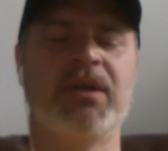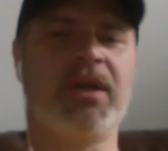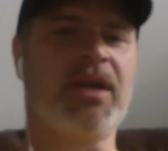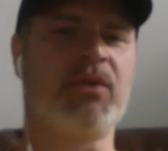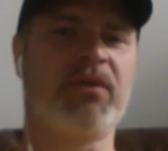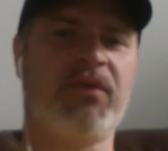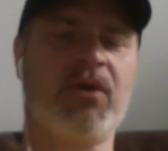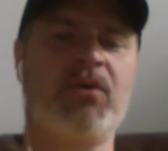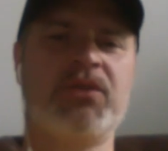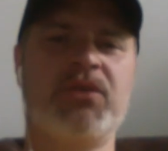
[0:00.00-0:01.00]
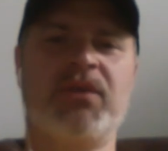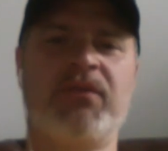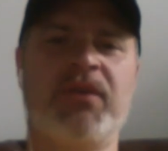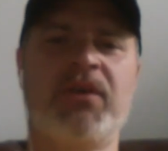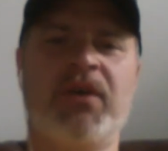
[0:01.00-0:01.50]
connect with folks you could
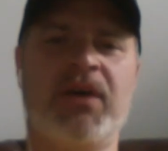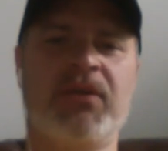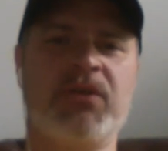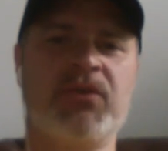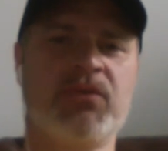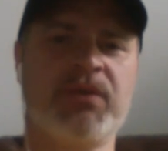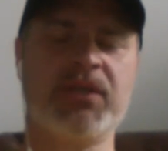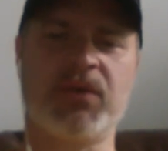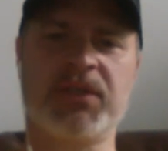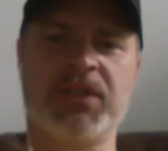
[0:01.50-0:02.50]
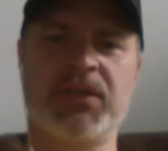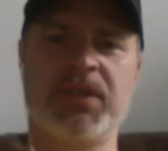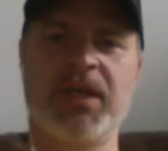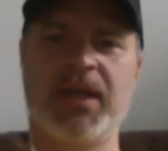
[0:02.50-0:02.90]
figure out how to use resources